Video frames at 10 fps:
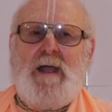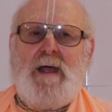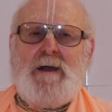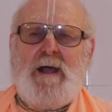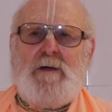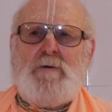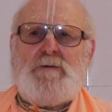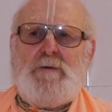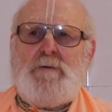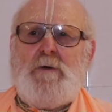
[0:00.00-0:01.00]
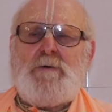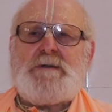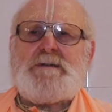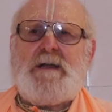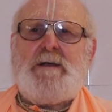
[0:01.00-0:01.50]
And I also
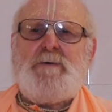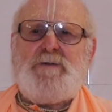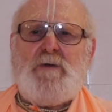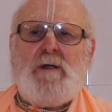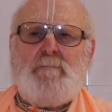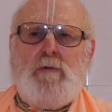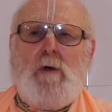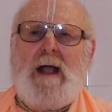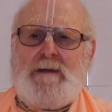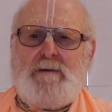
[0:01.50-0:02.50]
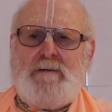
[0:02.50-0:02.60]
noticed that he was very bright,